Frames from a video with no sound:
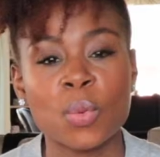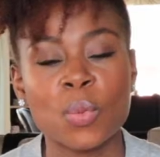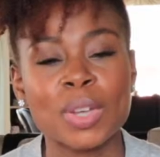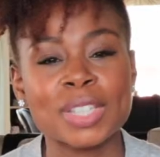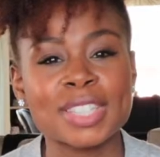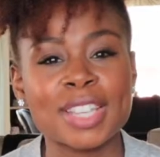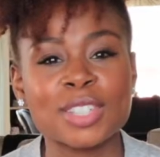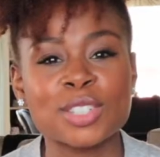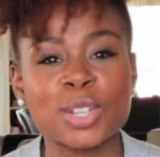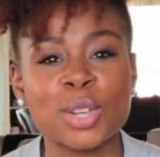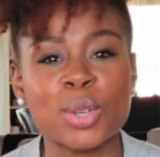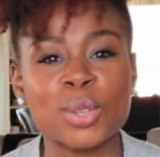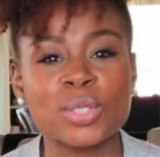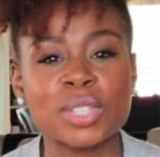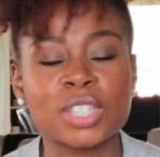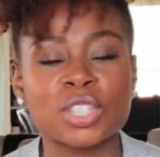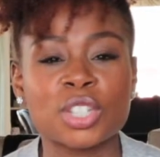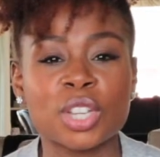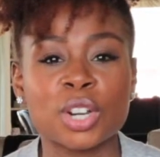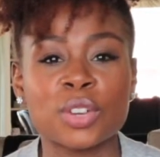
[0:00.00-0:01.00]
Once I chose
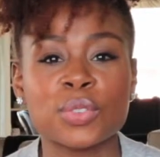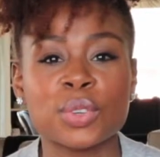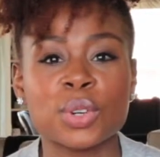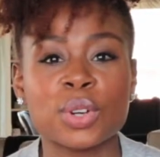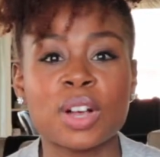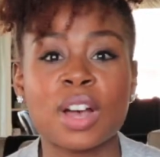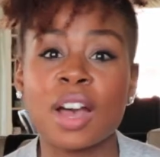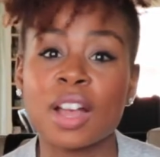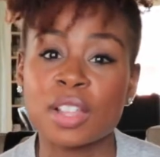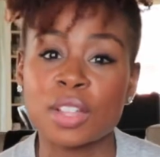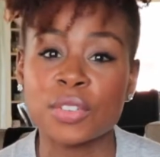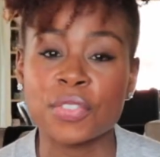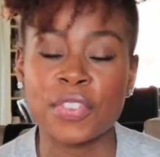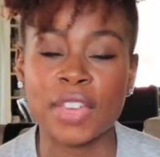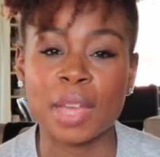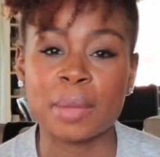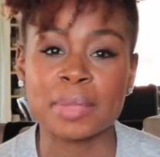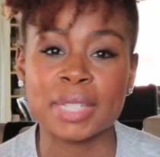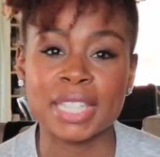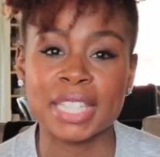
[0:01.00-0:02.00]
the general color
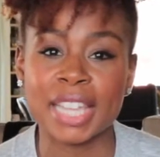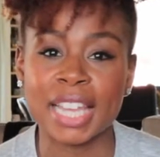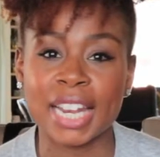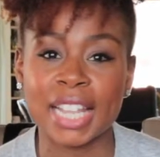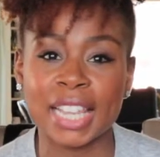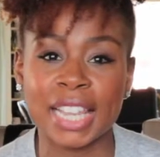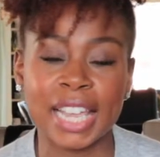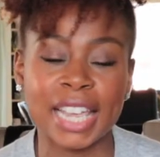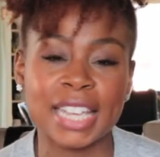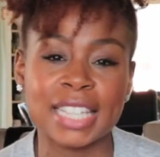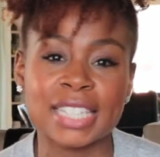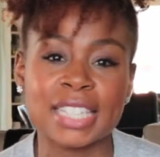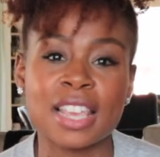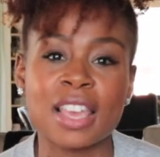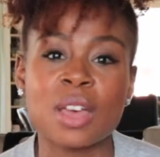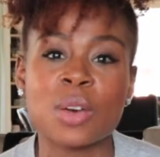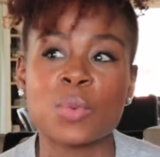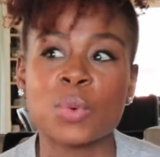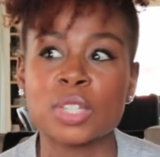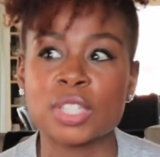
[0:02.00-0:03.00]
family that I liked,
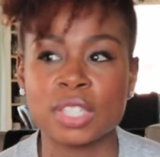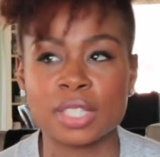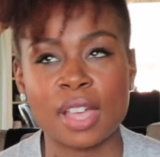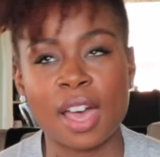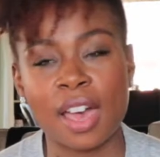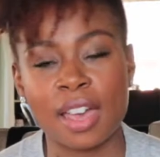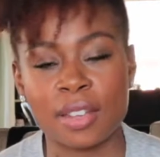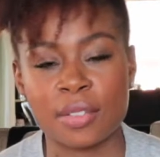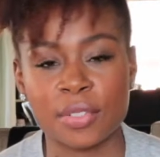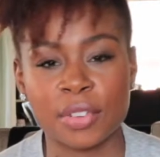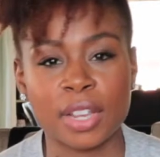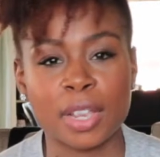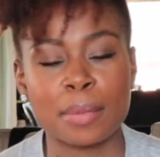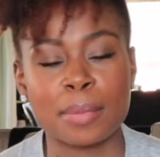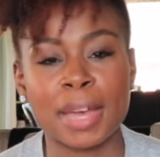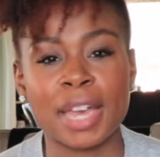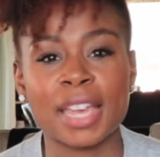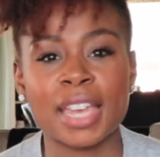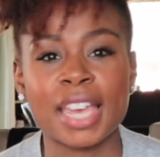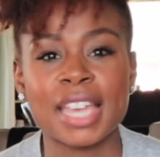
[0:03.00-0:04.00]
which is ivory in
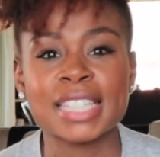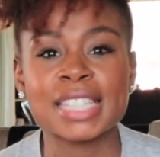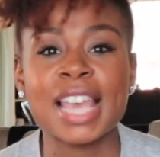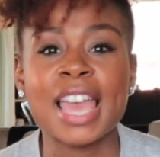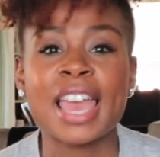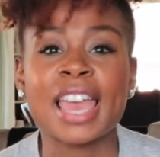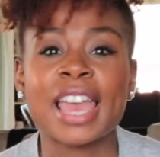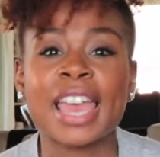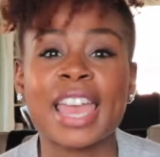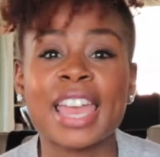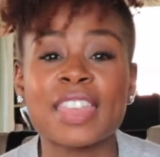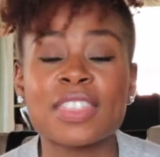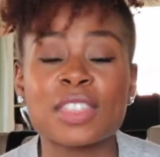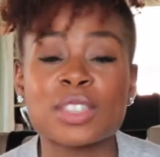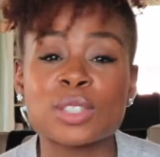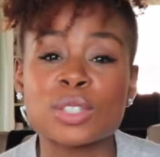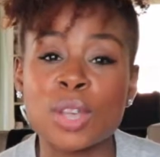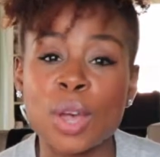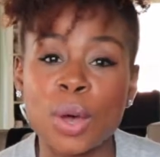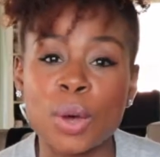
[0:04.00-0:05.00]
my case, and
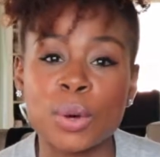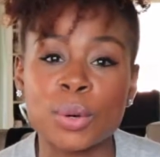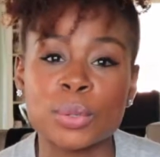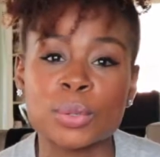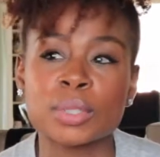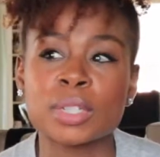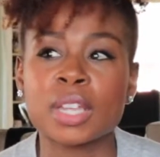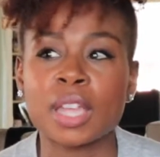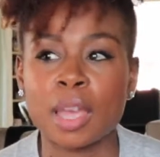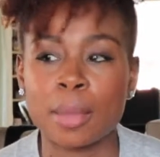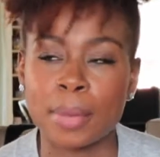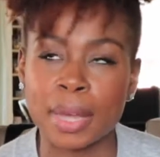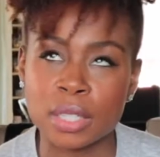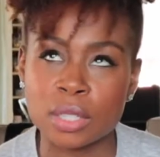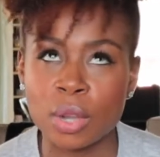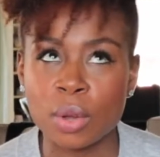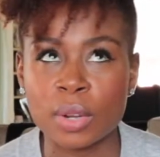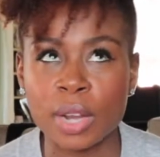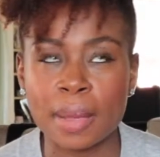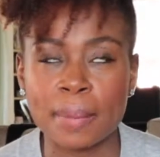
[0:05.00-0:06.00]
the tone, and by
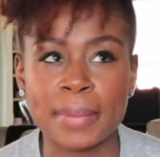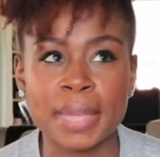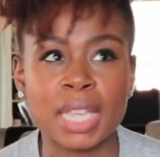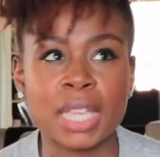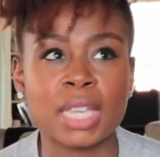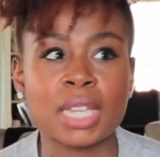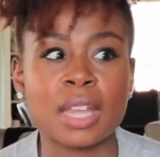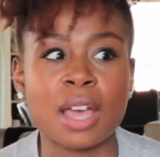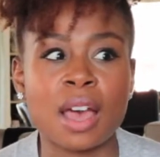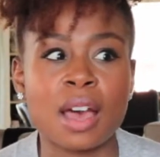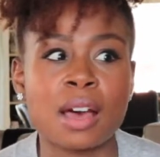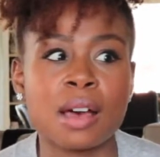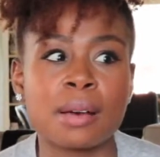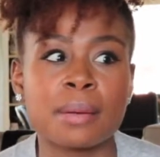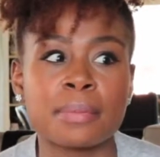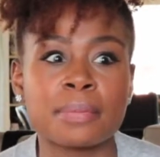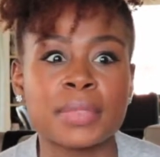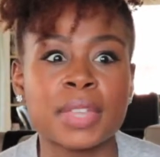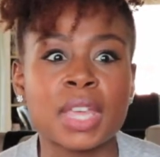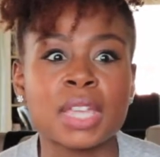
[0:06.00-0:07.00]
tone I mean
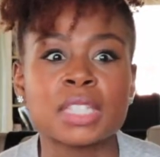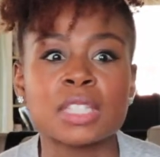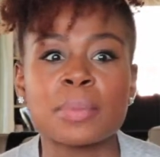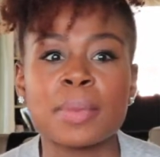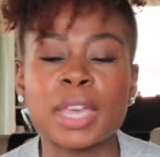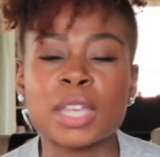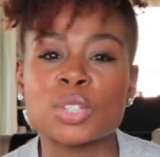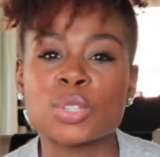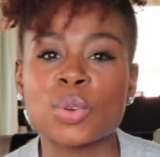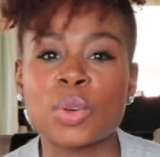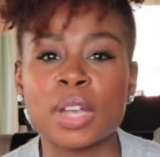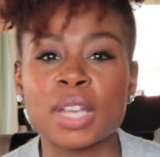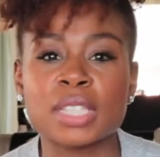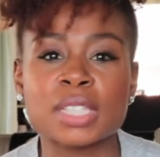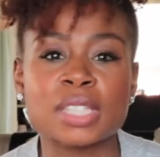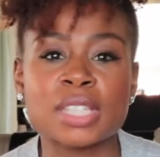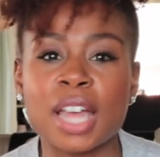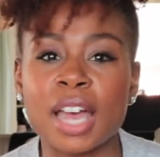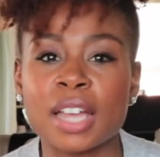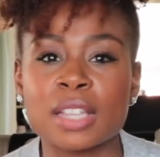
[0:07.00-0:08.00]
to make sure
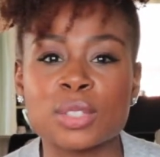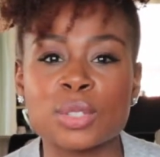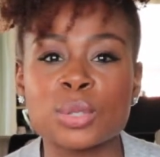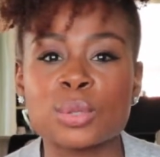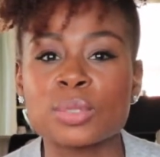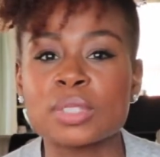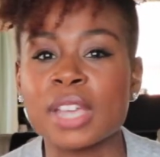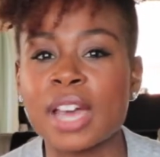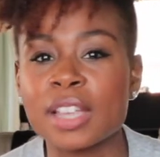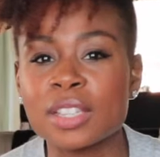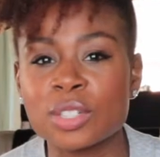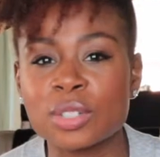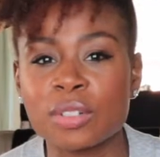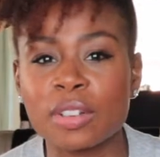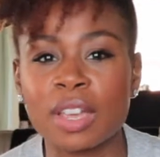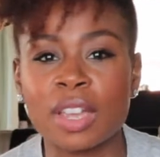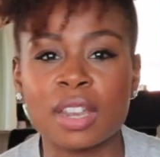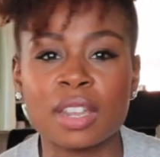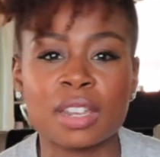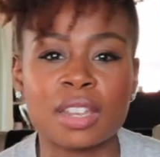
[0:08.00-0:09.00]
it's not too
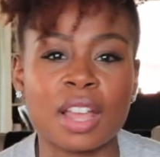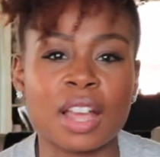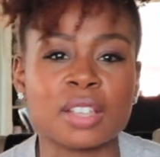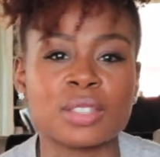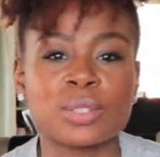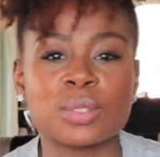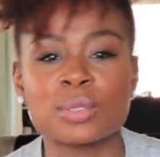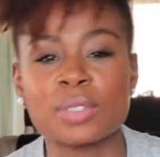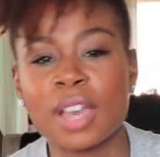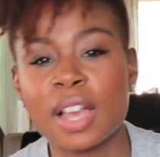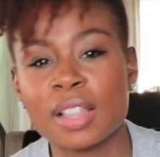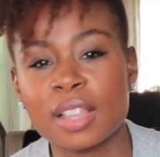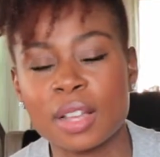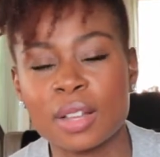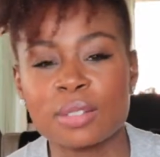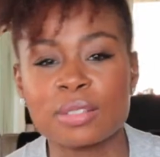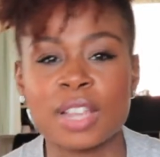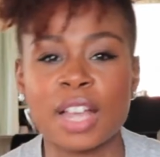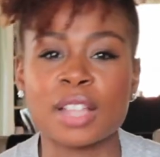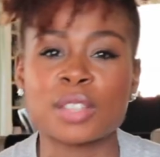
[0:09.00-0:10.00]
saturated, not too
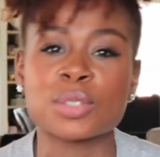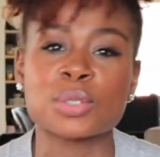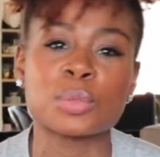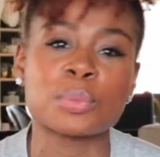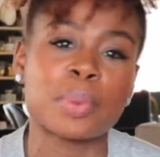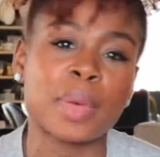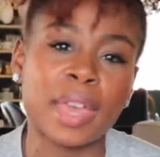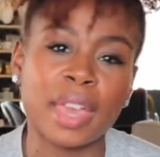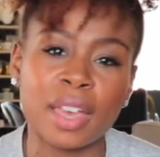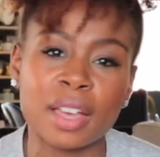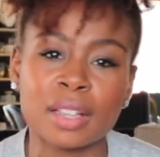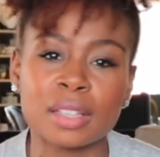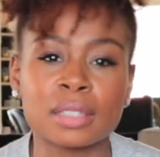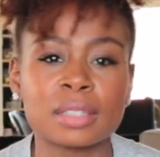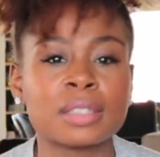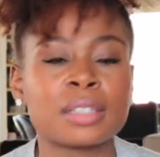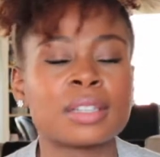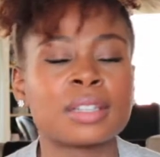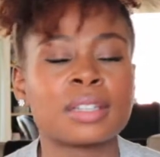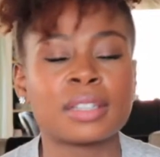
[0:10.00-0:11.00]
yellow, not too pale,